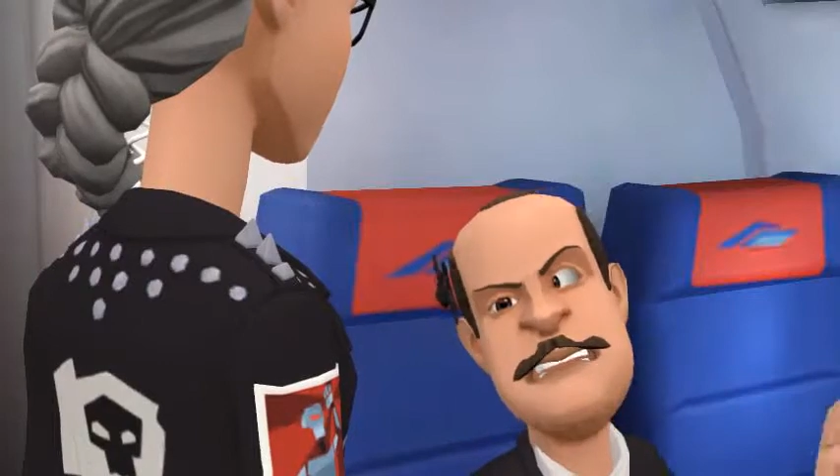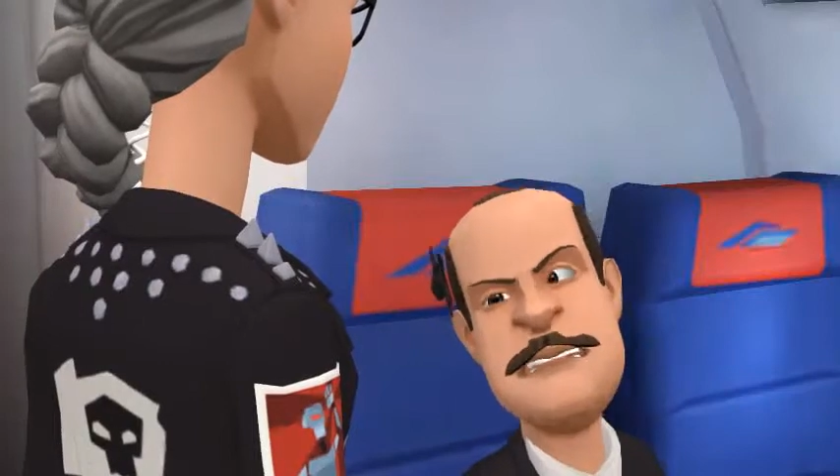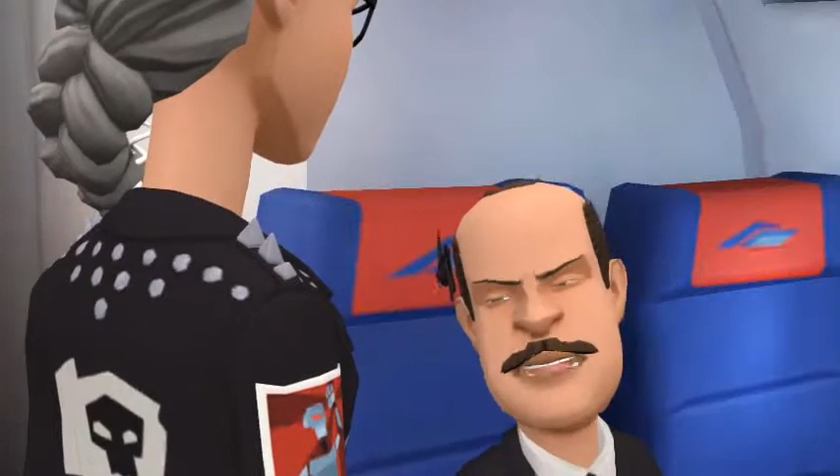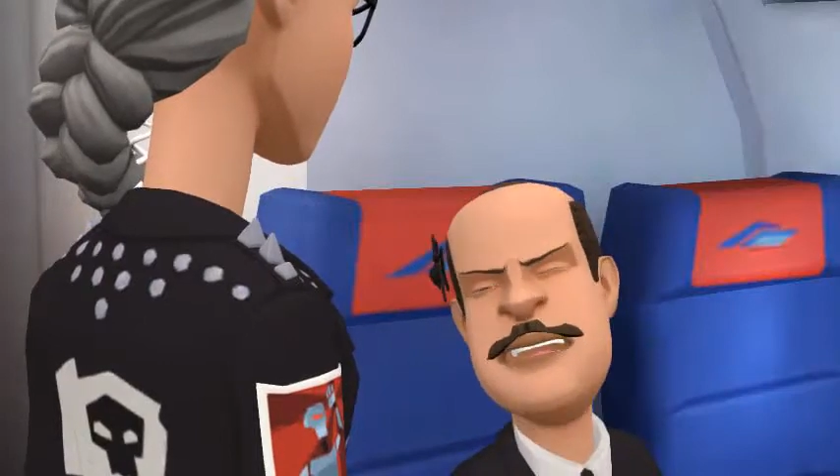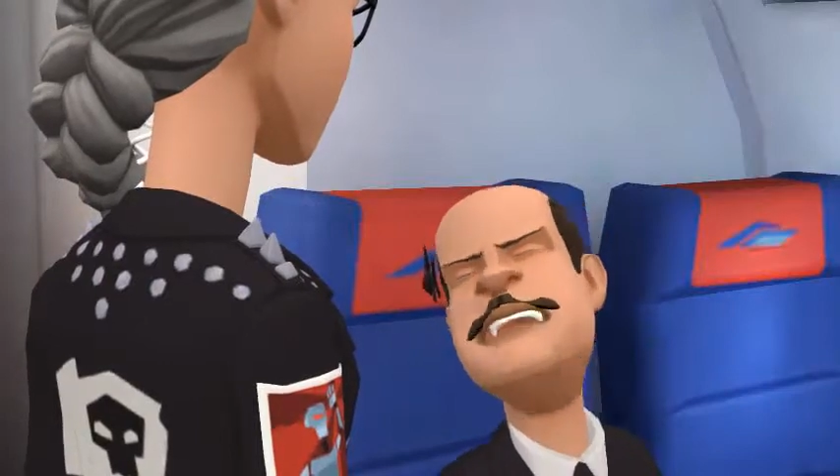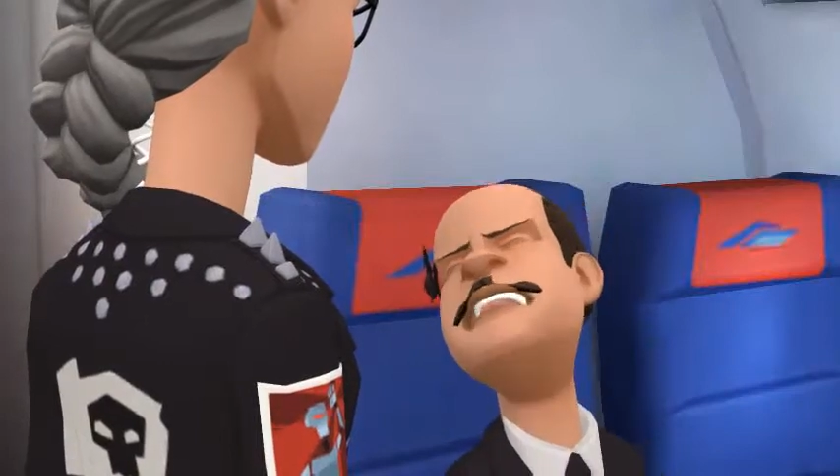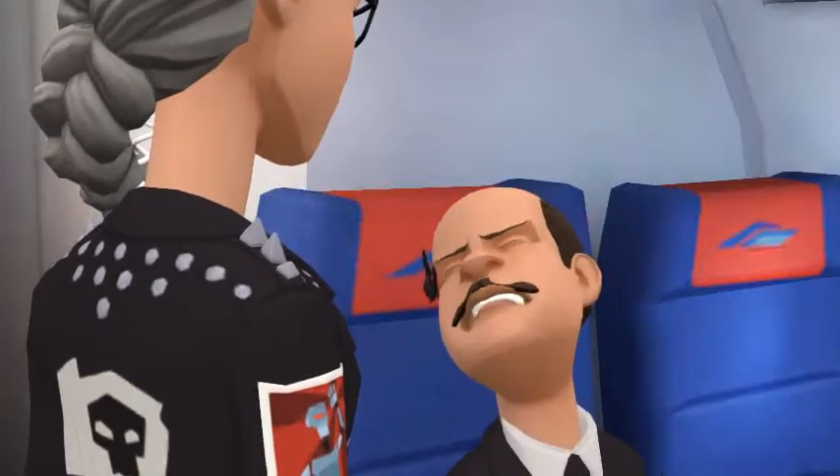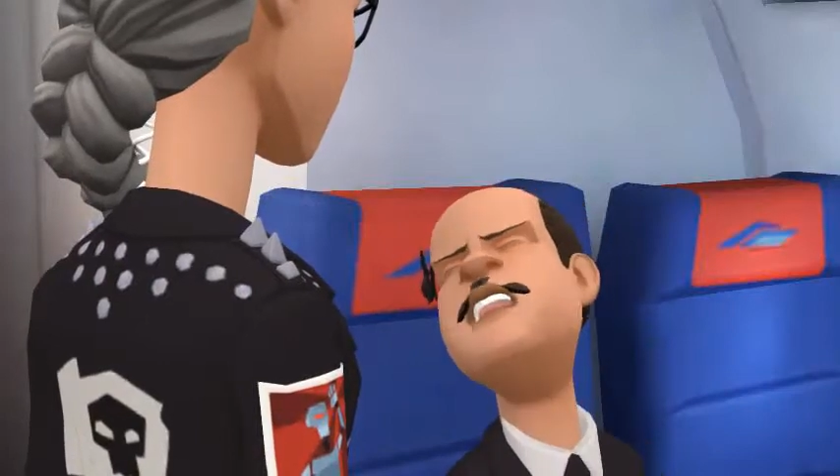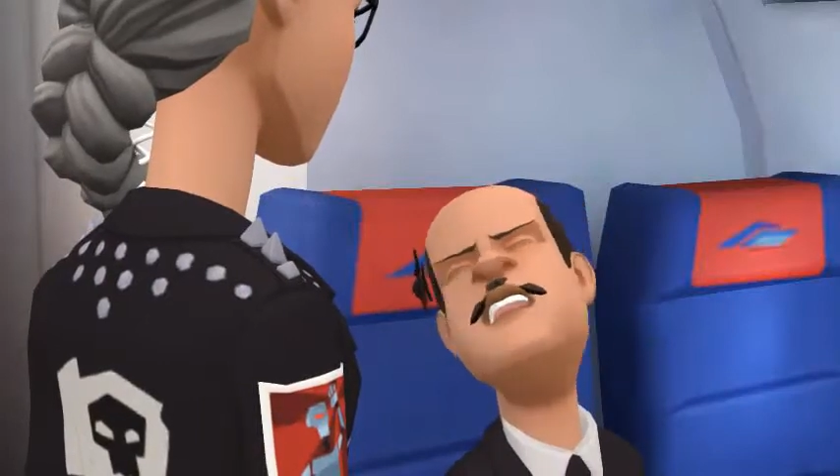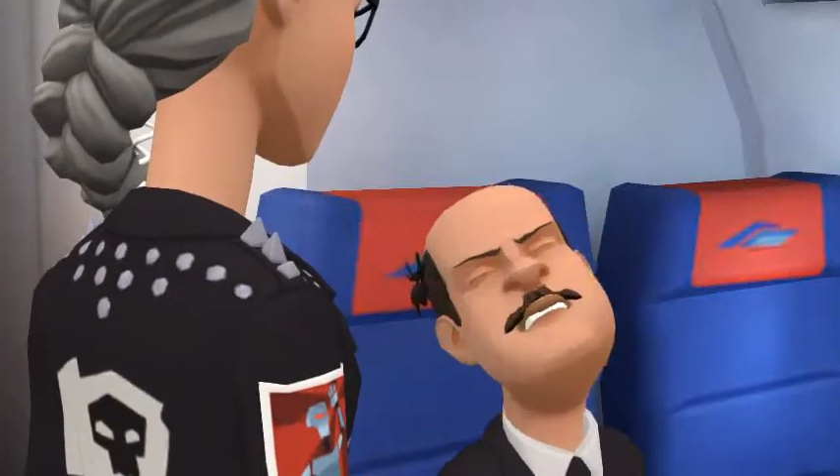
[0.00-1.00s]
There is a
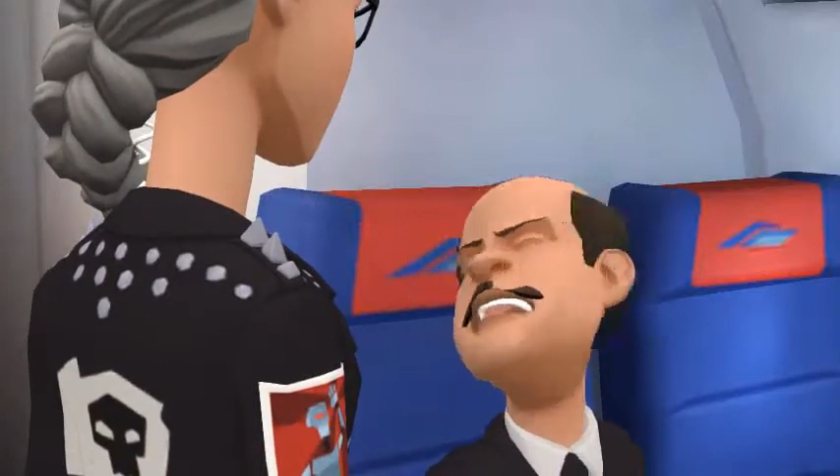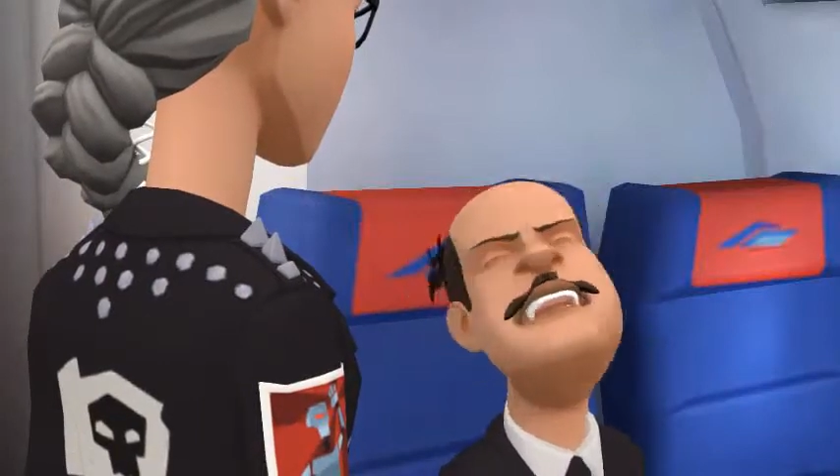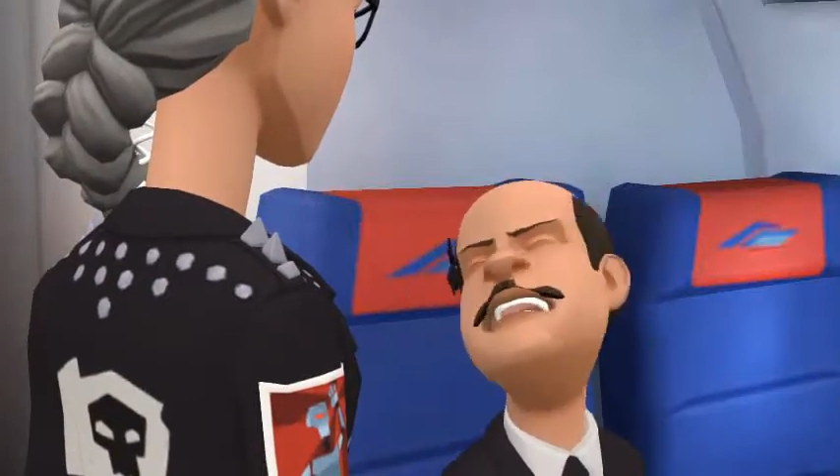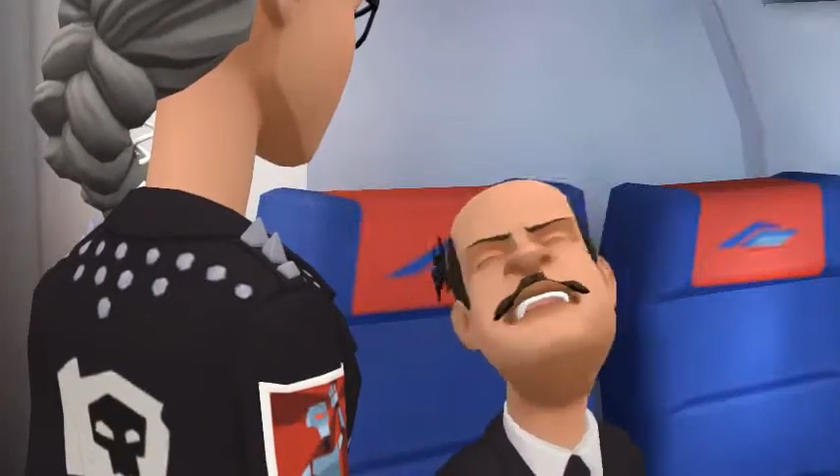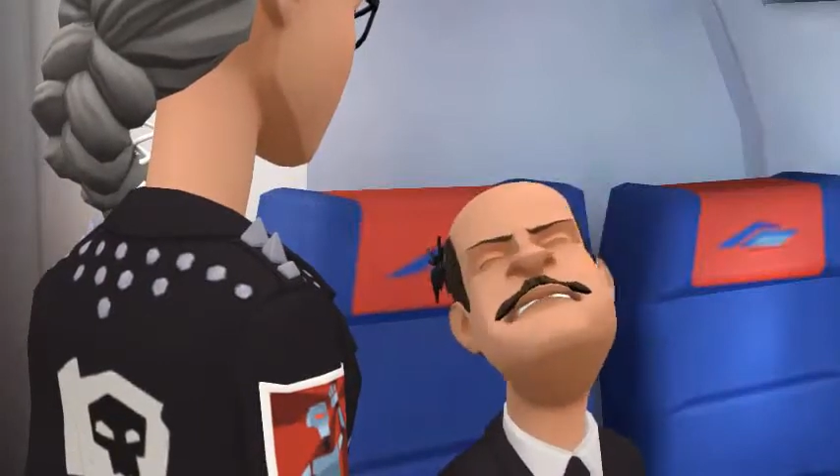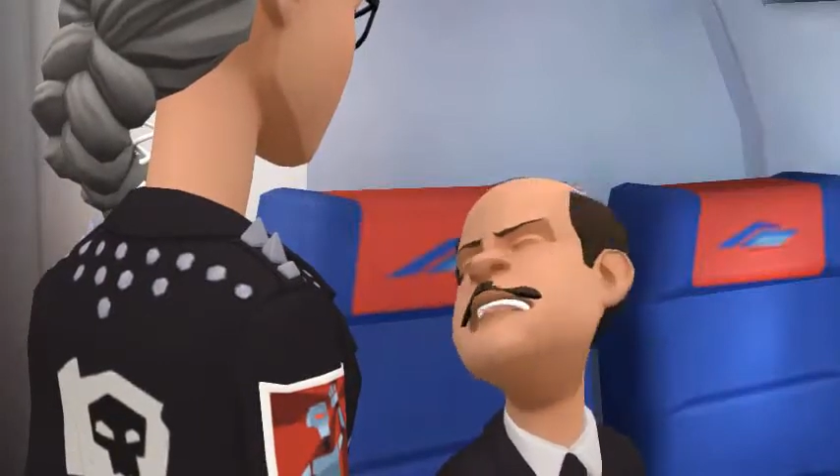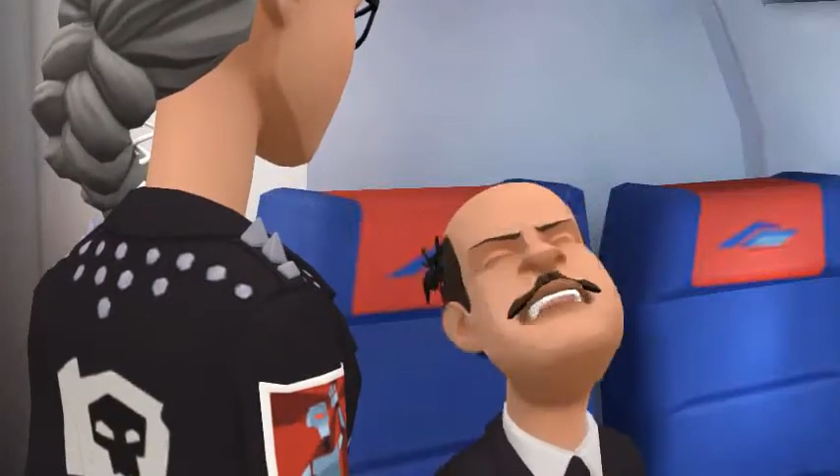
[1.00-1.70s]
scorpion on my